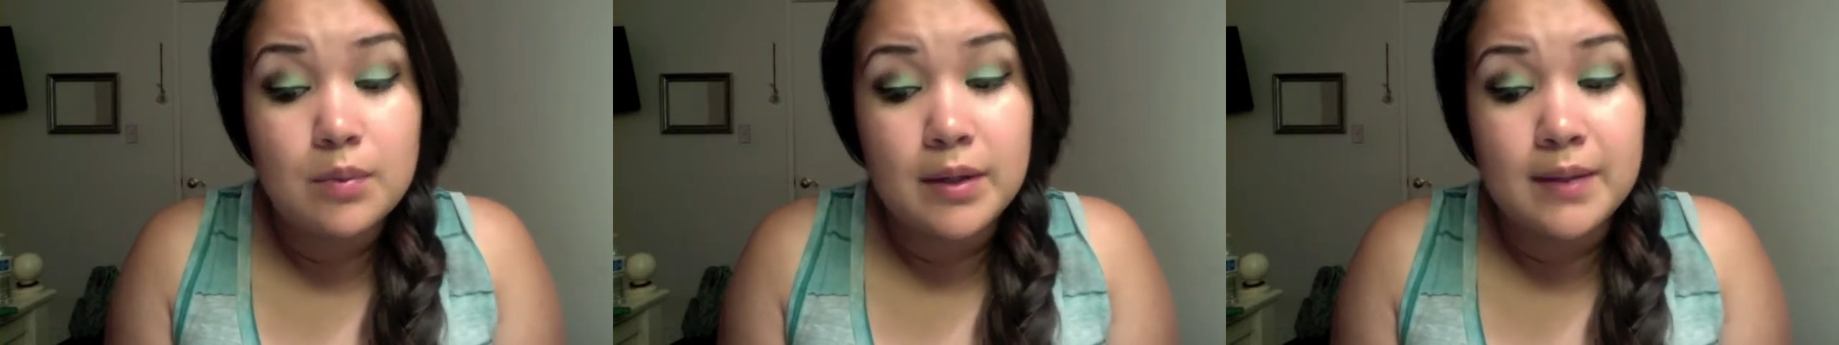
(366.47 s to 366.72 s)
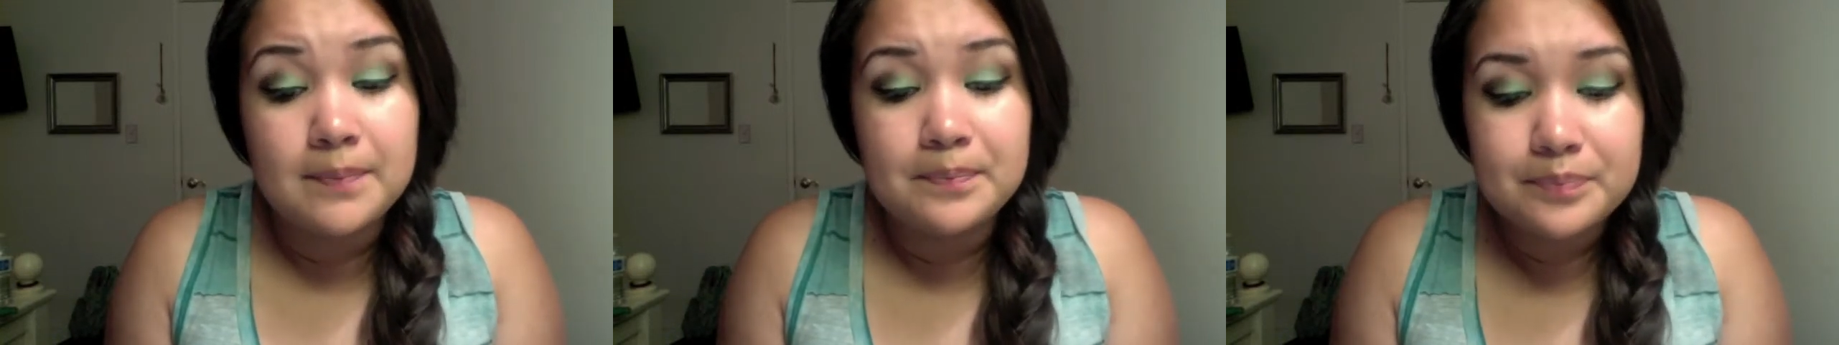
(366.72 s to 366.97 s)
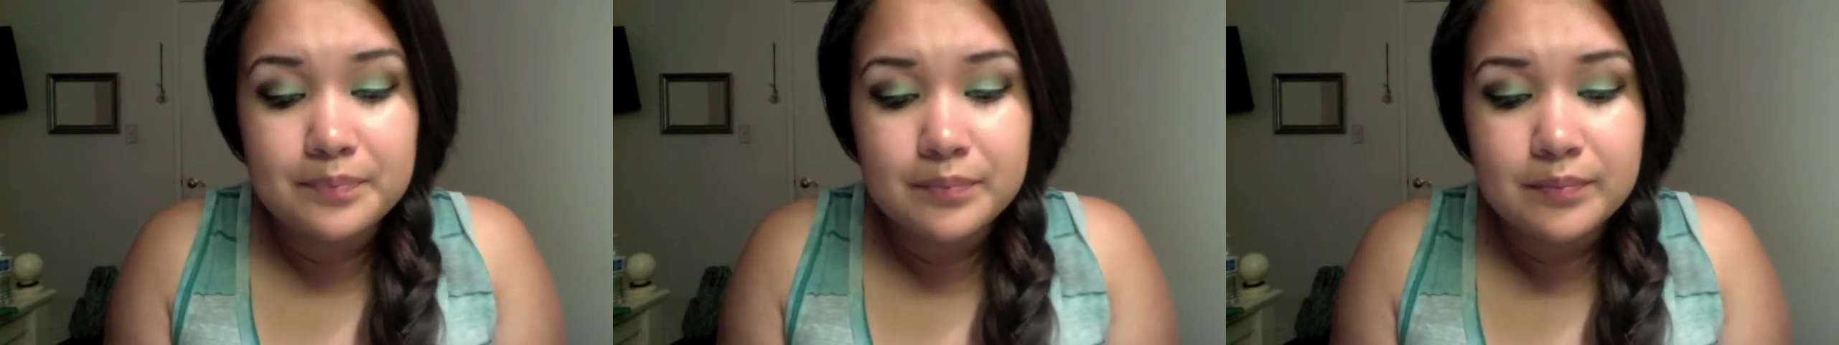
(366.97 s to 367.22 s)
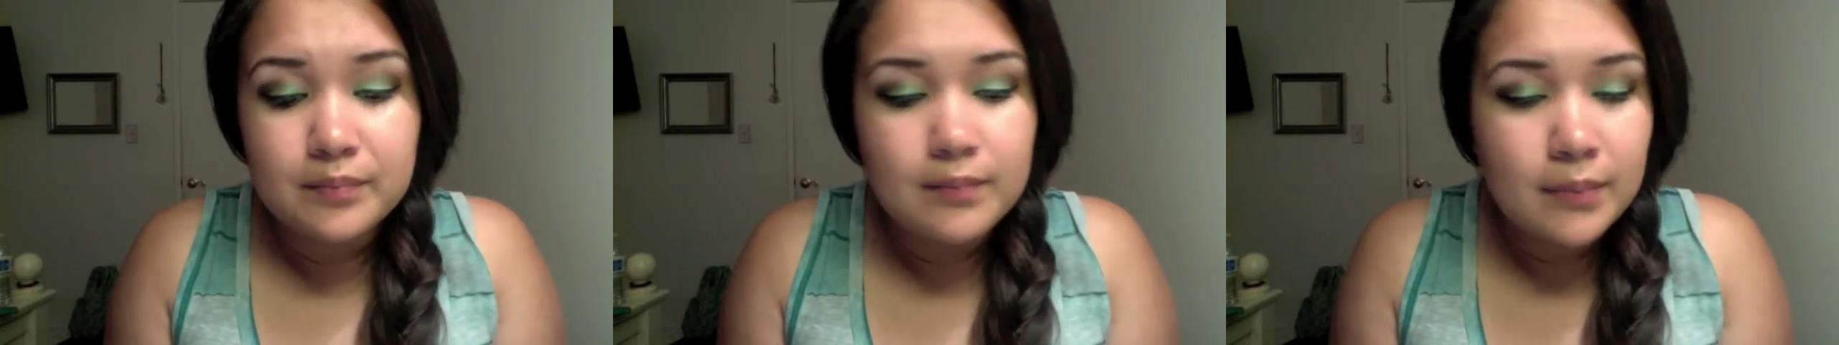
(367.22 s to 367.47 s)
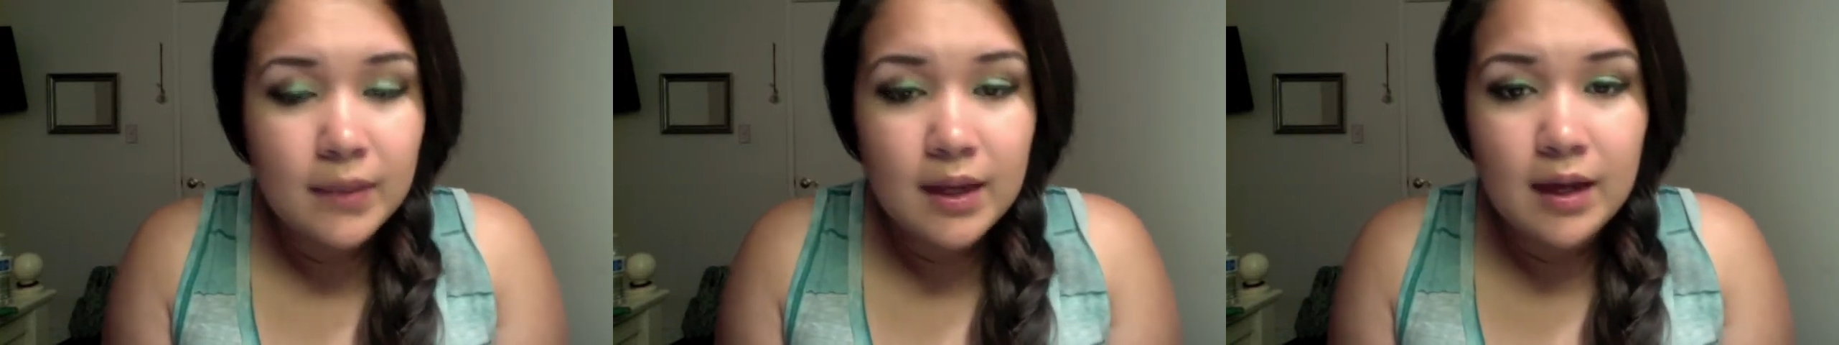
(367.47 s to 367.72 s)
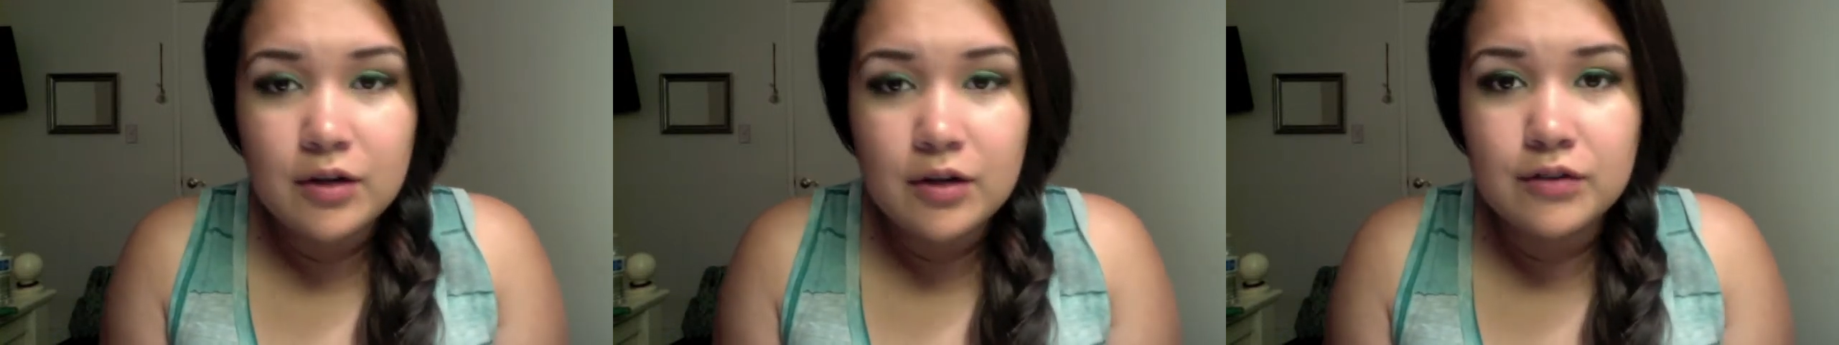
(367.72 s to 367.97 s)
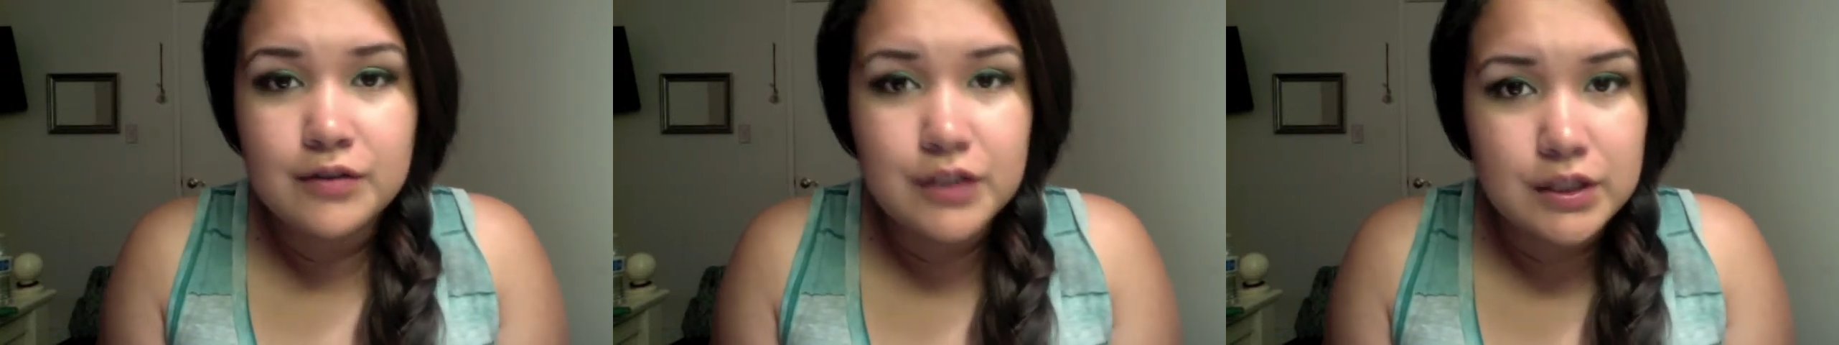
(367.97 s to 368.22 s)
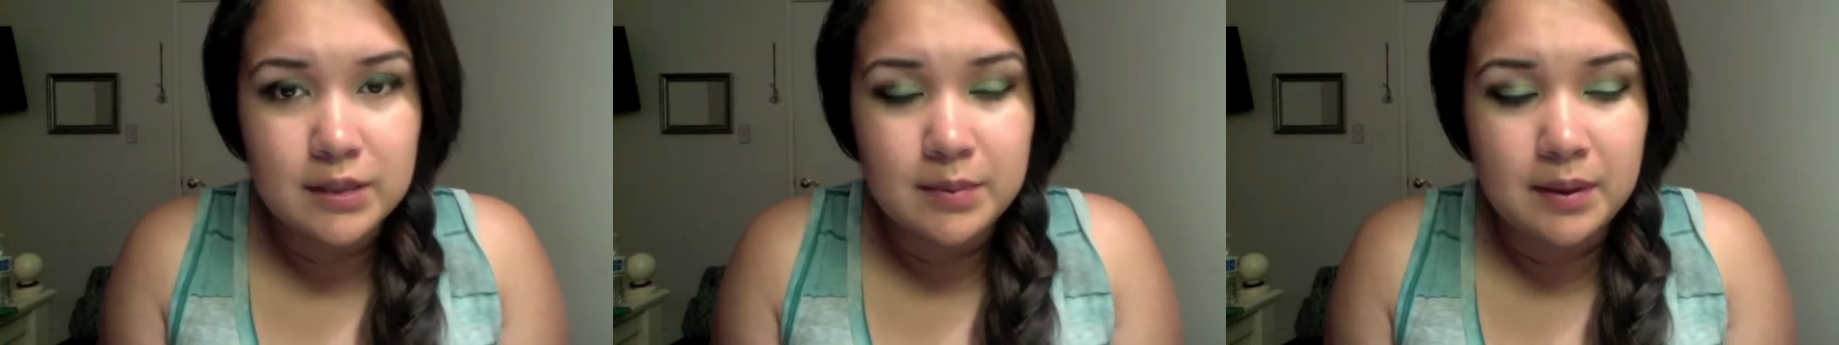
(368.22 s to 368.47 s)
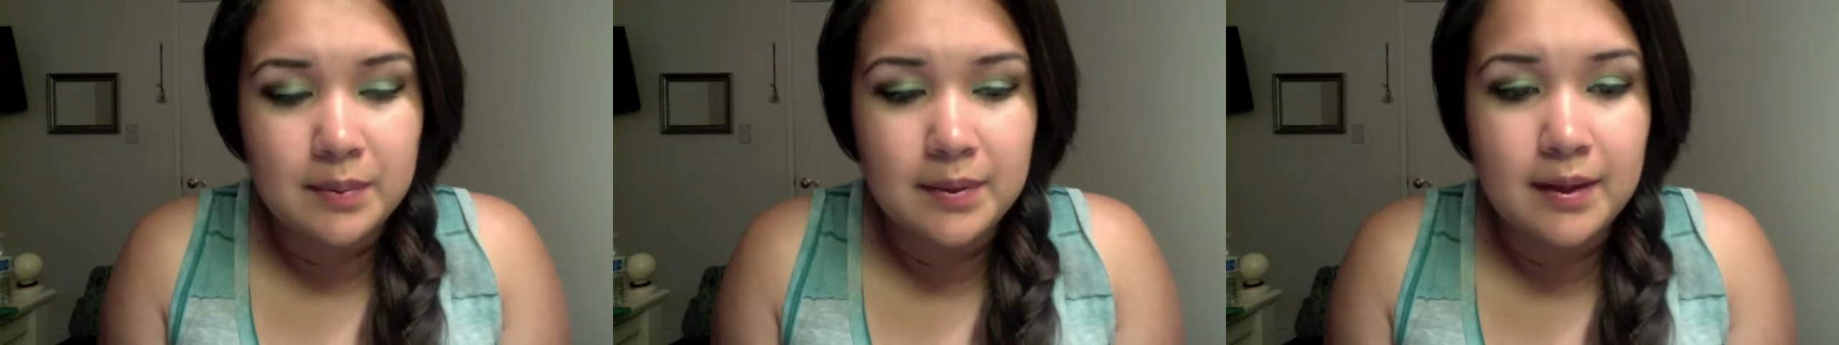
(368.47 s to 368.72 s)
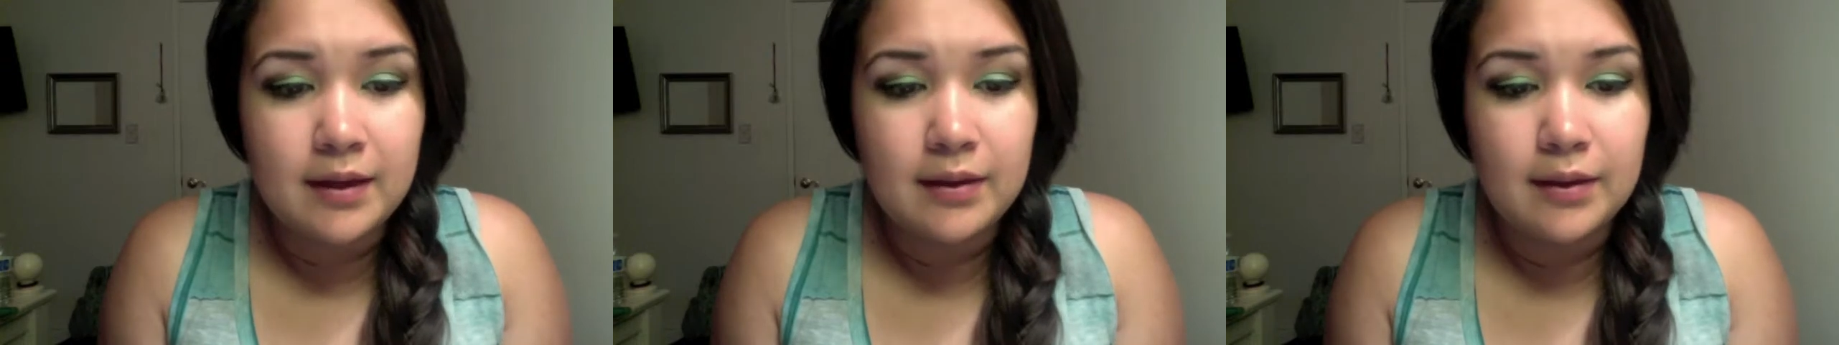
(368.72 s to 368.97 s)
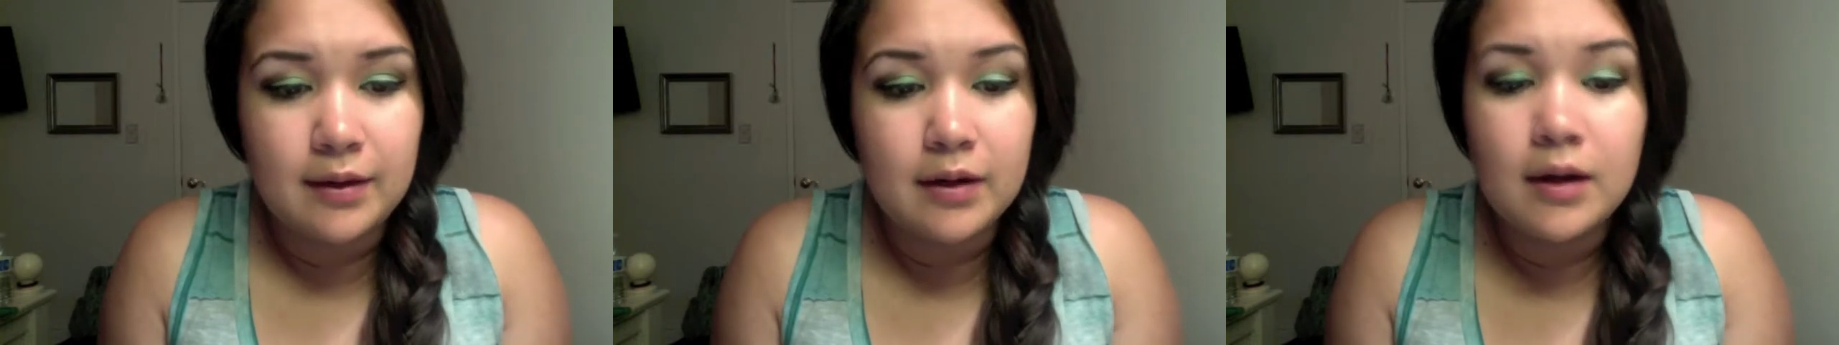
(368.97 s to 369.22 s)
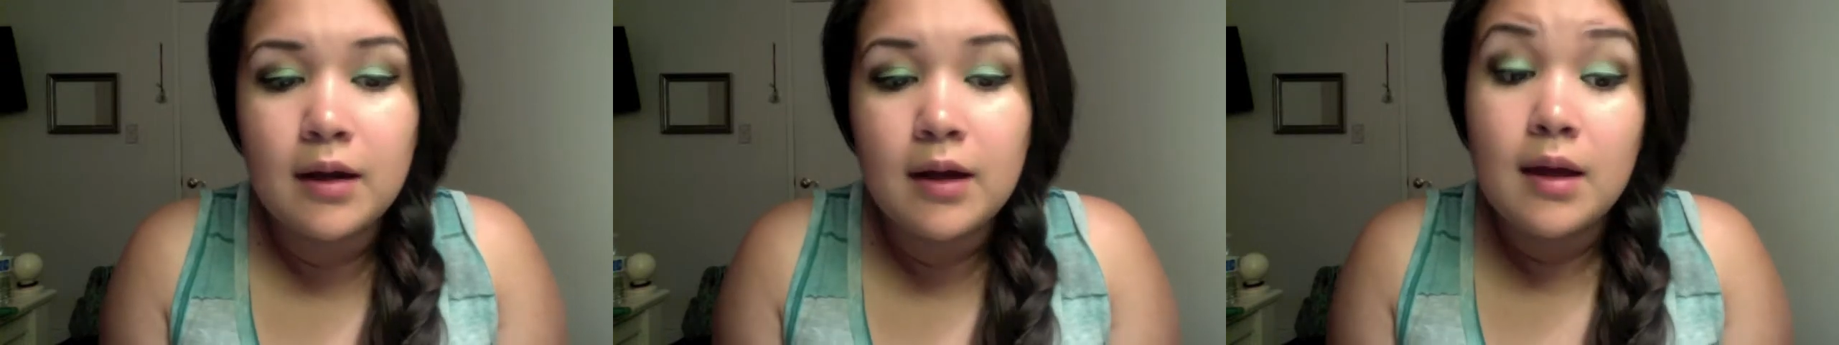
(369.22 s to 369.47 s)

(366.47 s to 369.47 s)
but I don't know if she's going to be applying there.